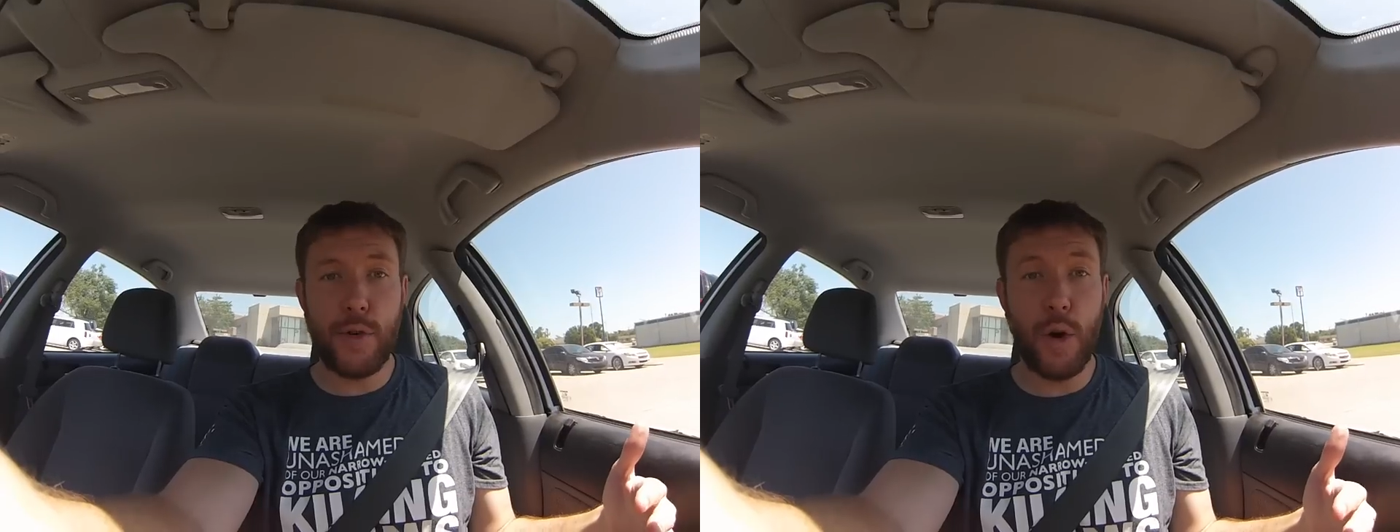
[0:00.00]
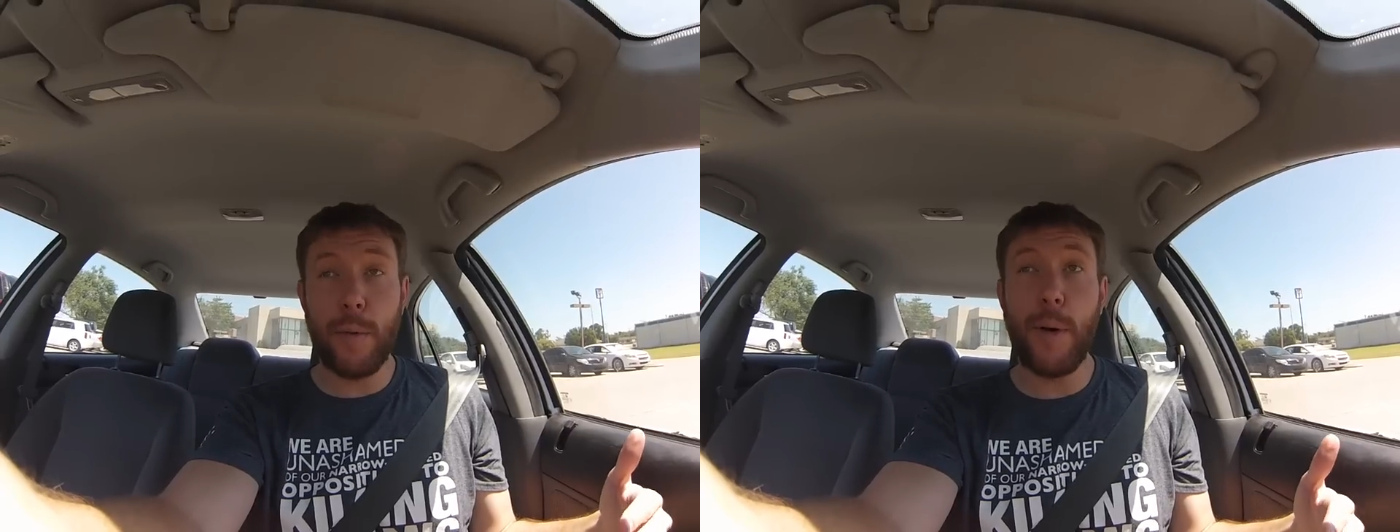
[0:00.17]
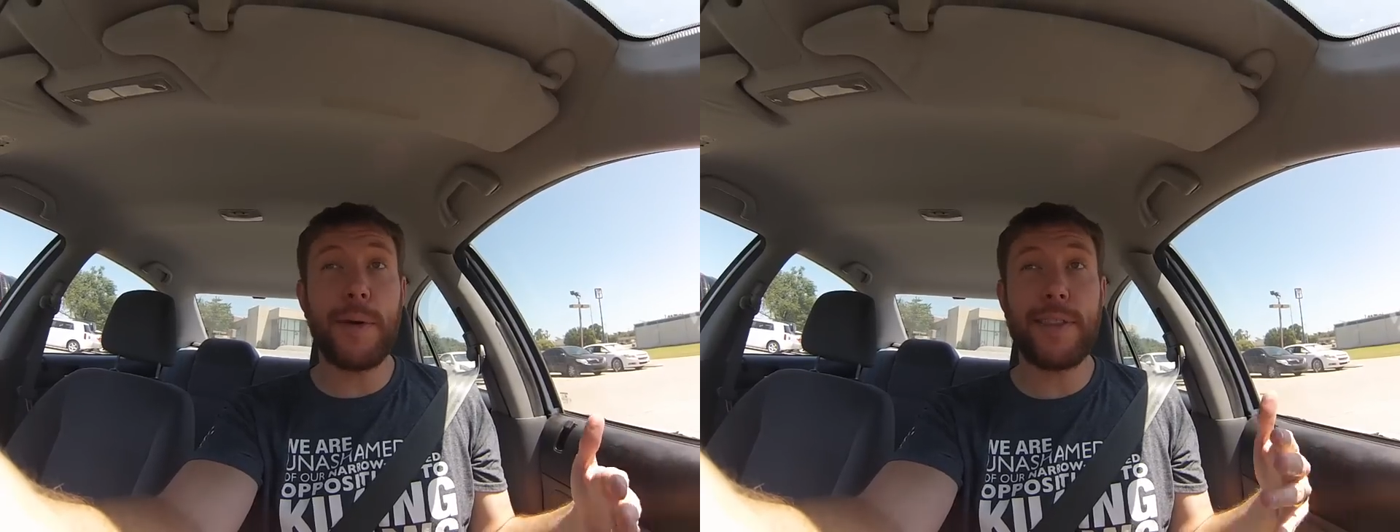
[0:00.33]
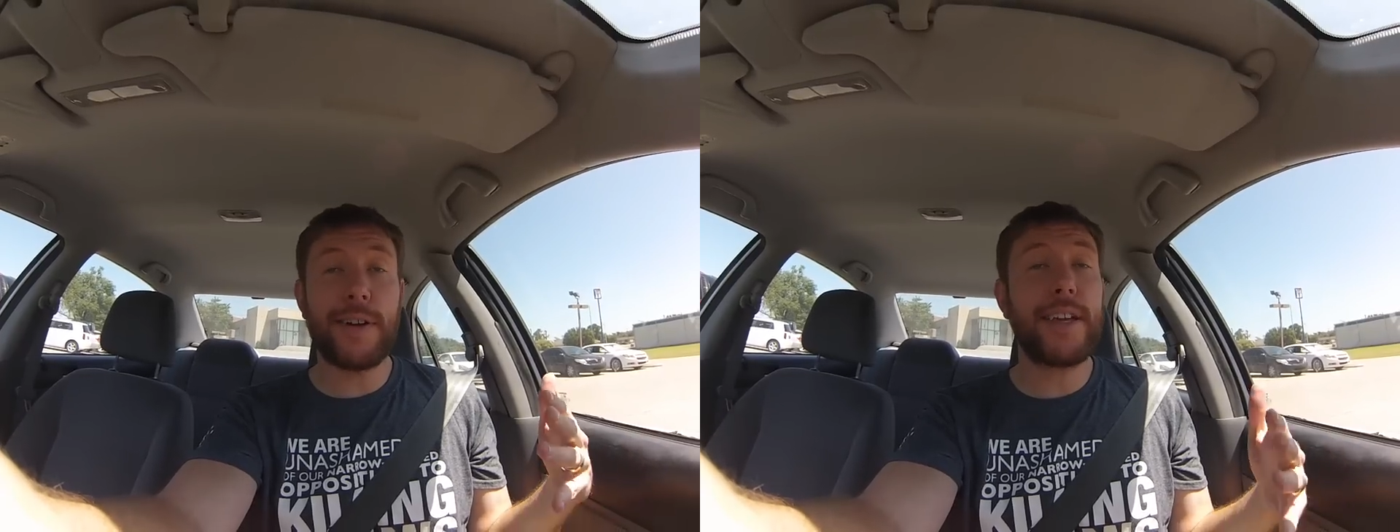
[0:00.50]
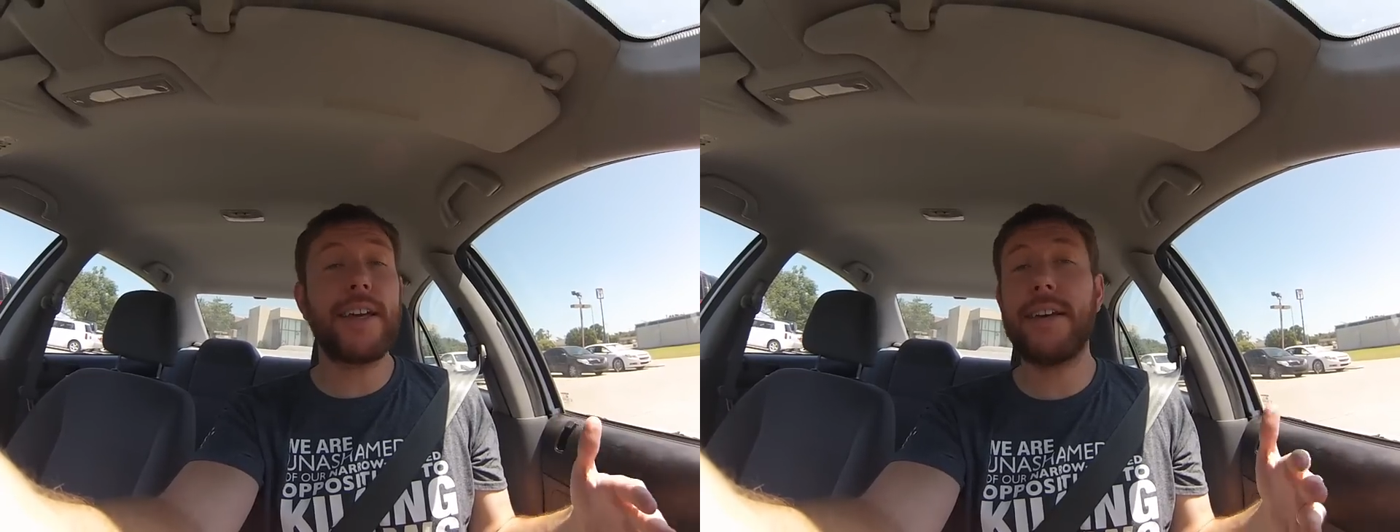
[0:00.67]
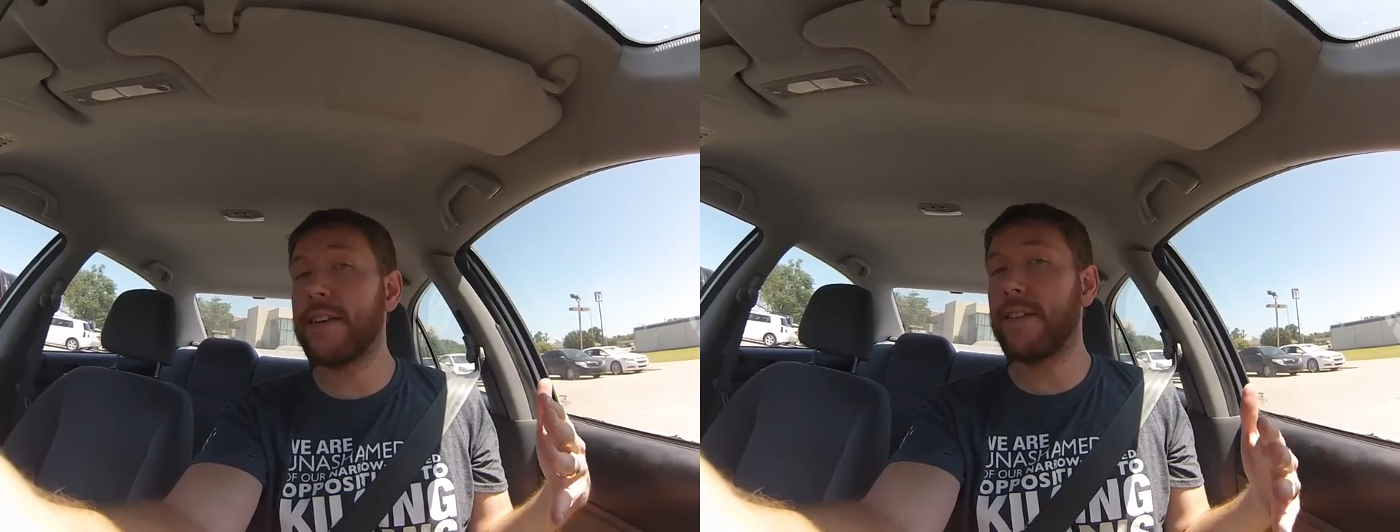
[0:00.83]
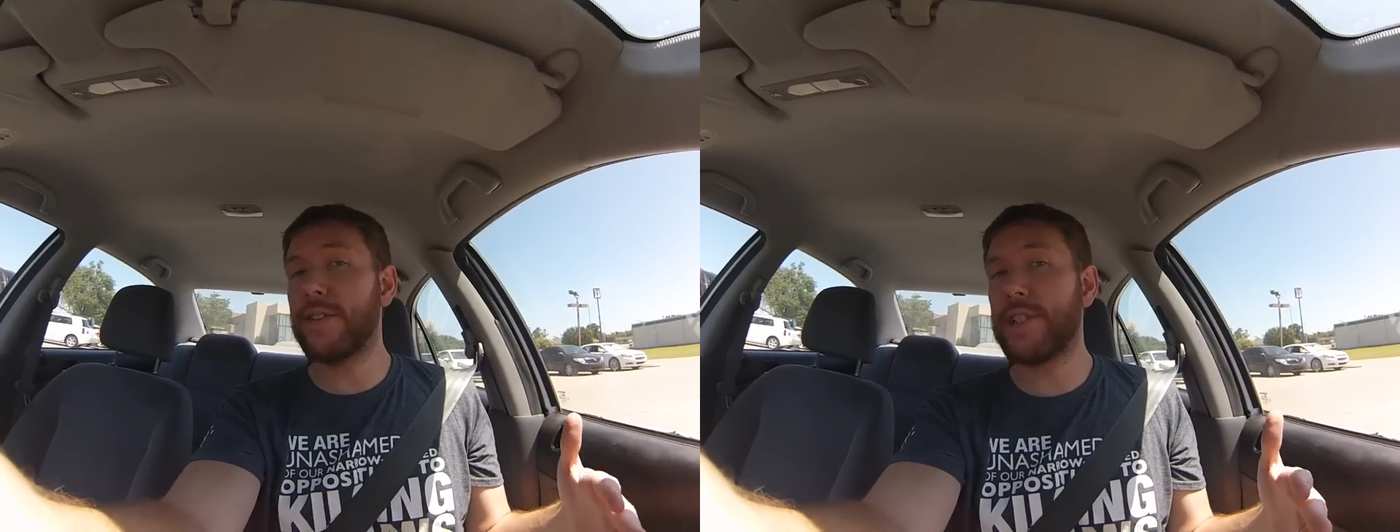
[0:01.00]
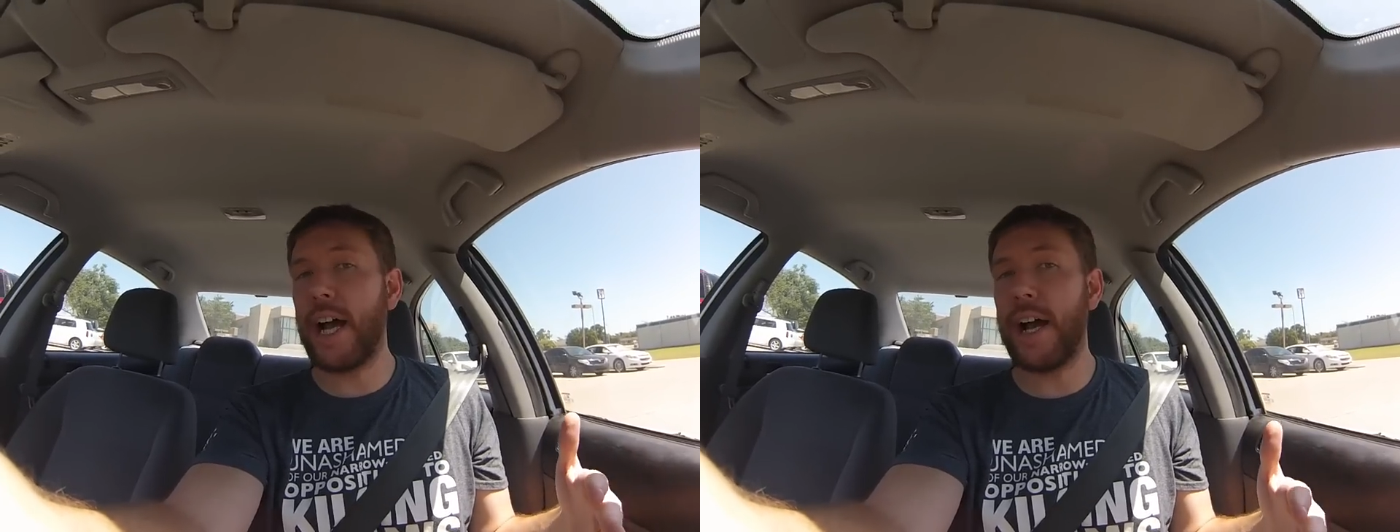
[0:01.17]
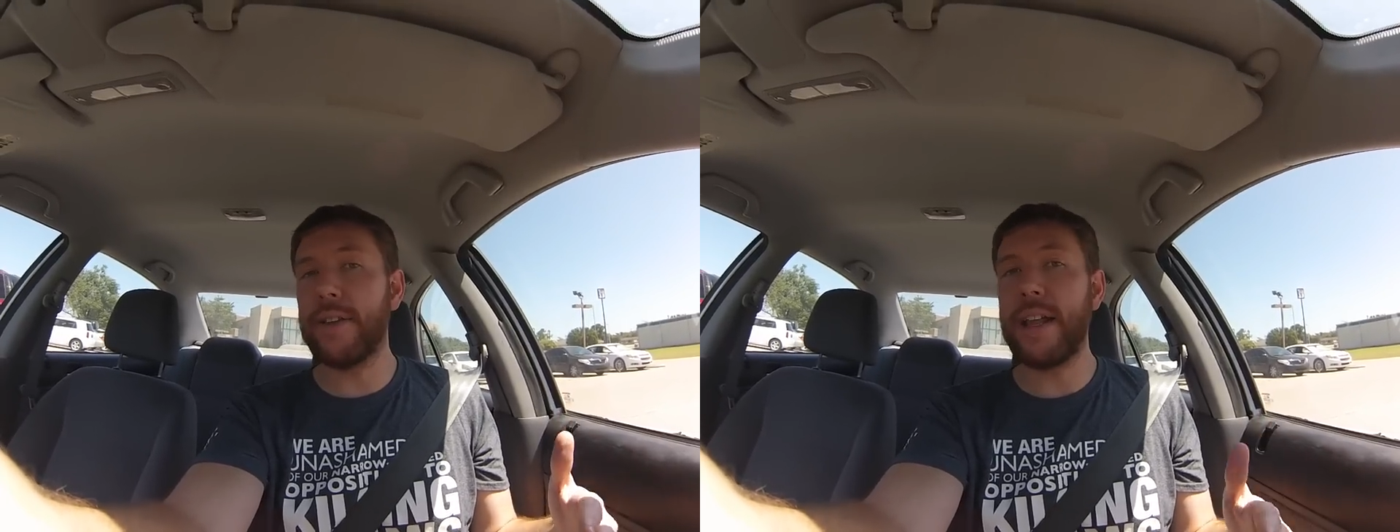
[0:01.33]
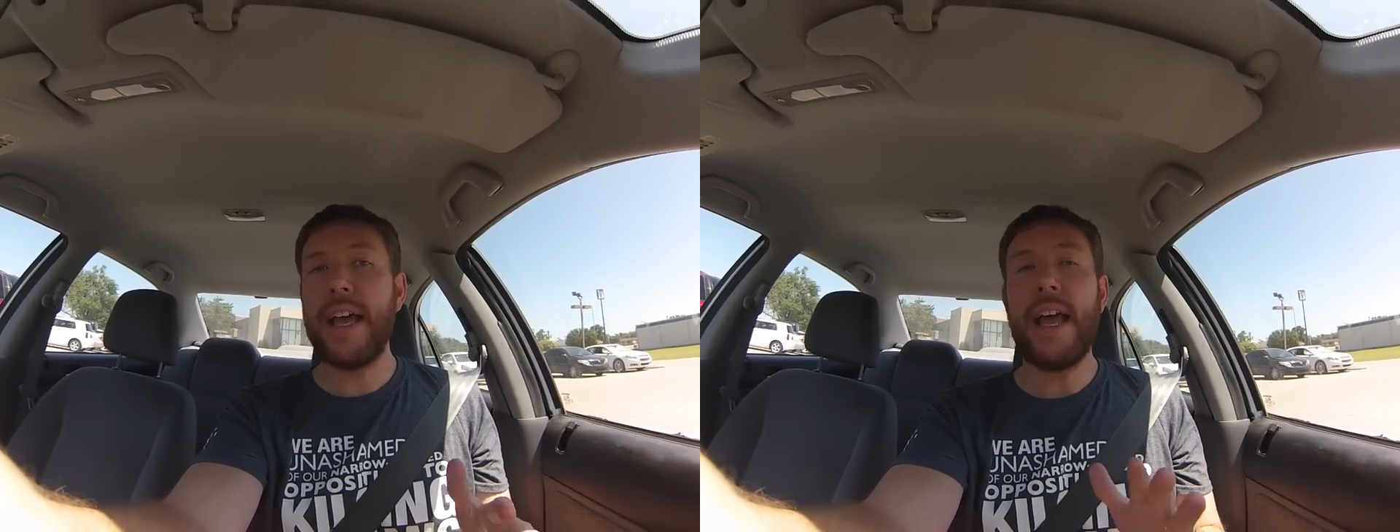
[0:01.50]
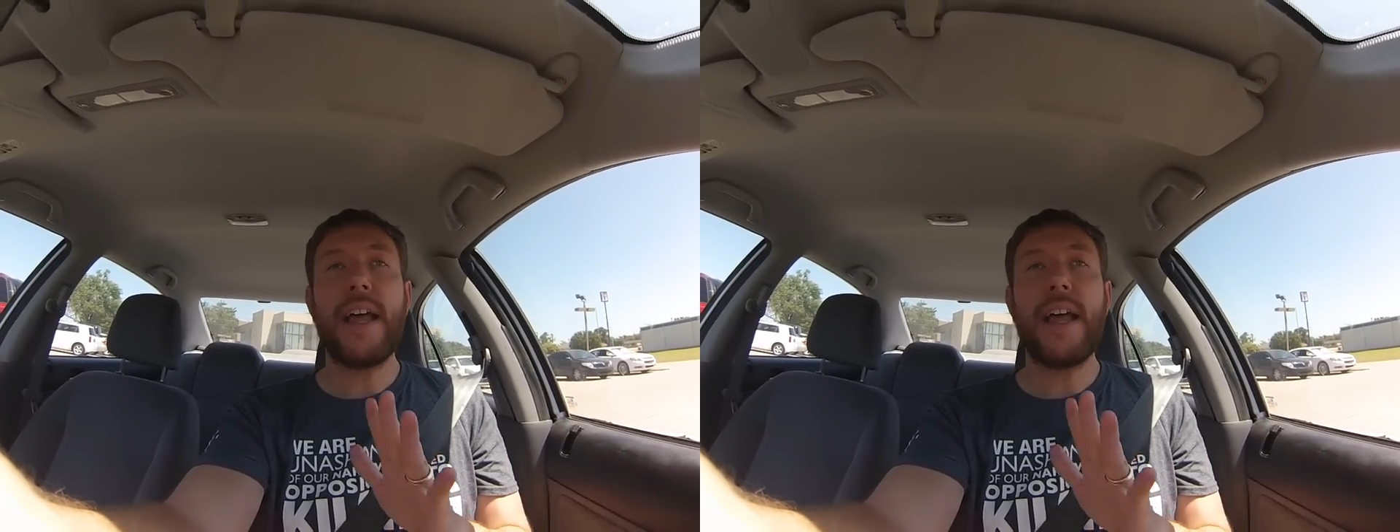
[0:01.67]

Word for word: normal but they're killing their child